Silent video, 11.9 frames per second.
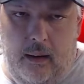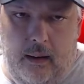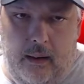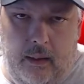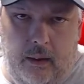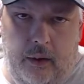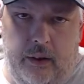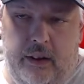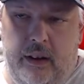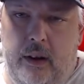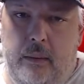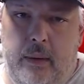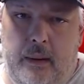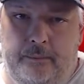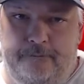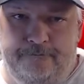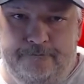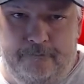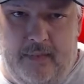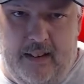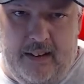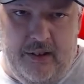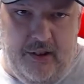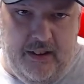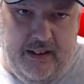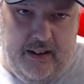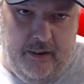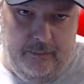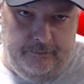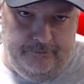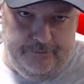Hello YouTube, Trug here.